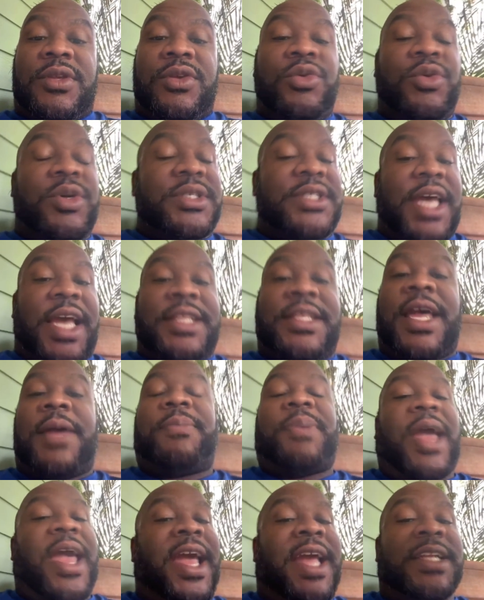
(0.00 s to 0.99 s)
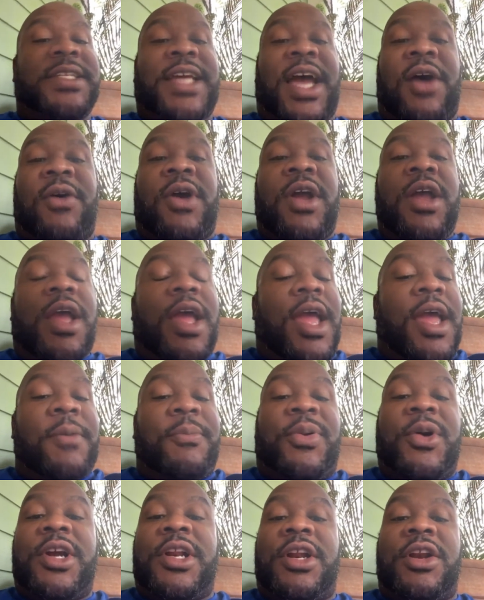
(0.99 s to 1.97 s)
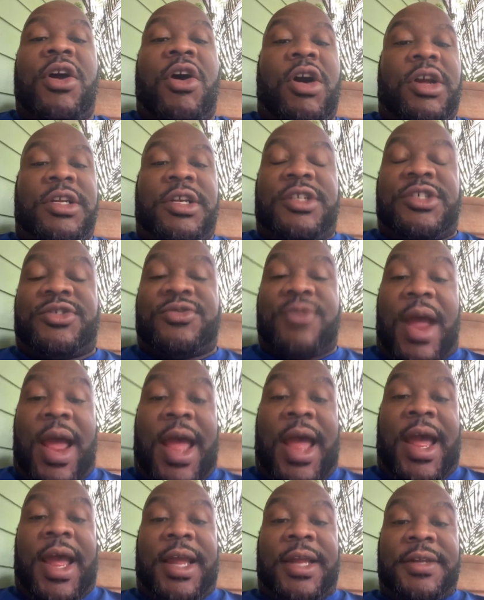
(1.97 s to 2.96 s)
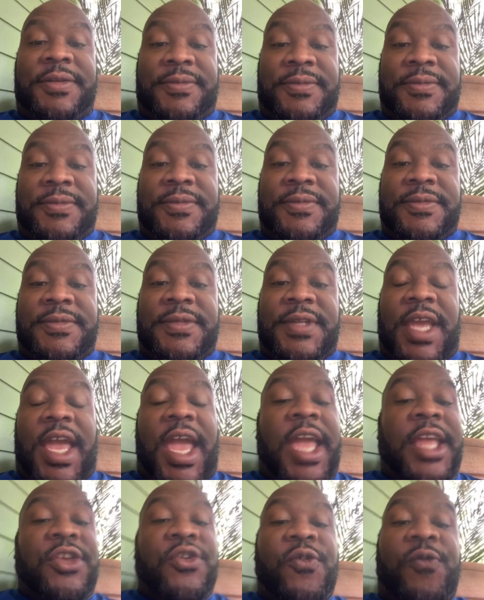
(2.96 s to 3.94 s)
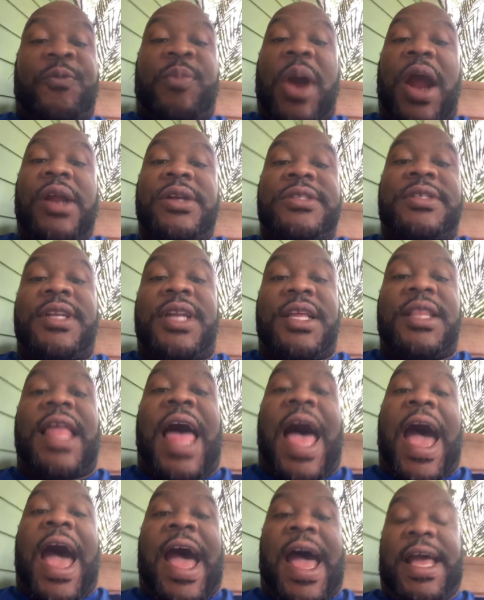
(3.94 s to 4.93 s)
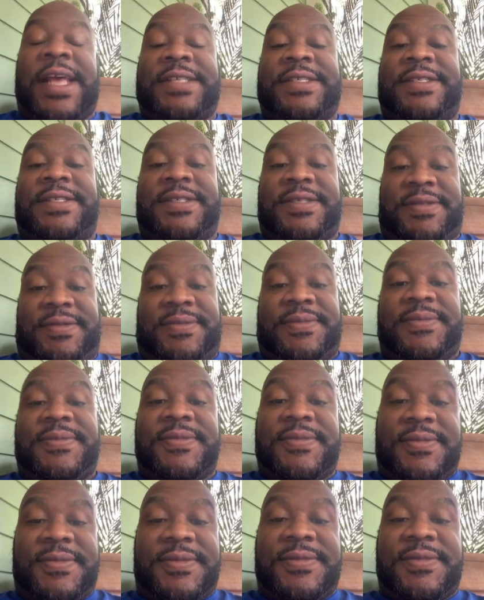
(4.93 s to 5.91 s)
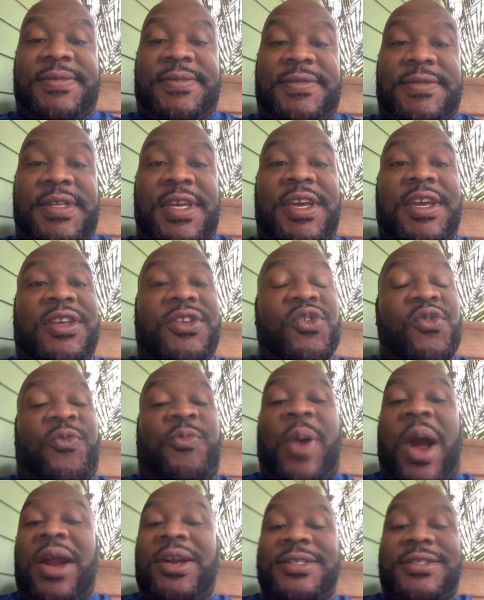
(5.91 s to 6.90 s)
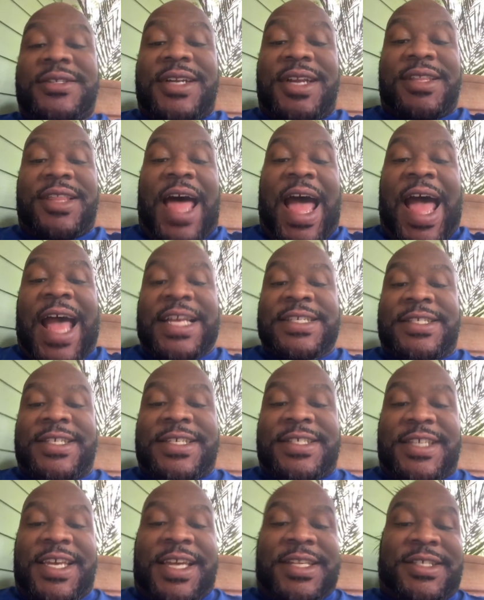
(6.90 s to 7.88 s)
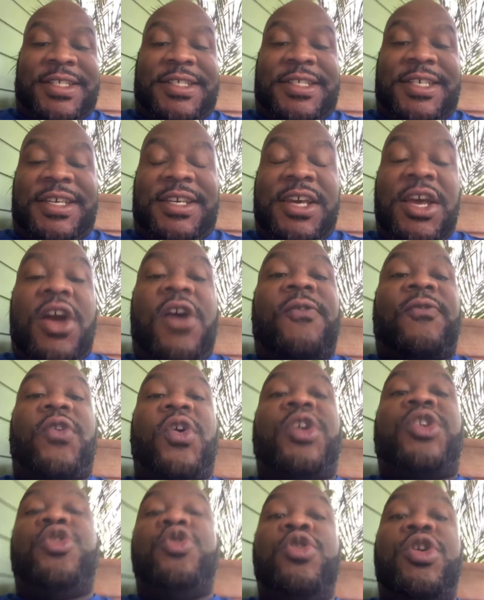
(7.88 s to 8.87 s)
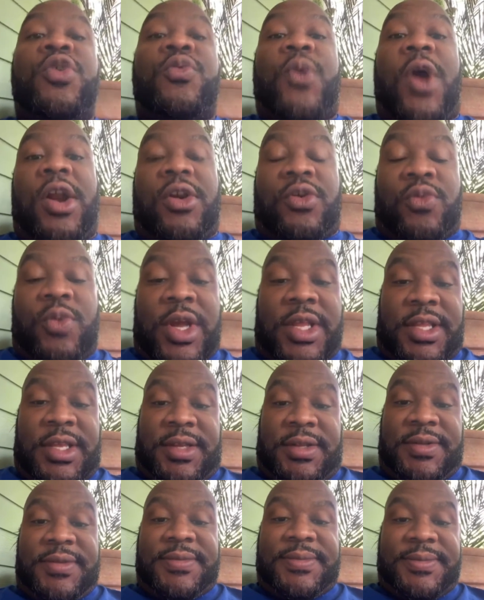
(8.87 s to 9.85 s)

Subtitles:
You can take that page out and put it on your shrine. And you've personalized this entity for you to work with it.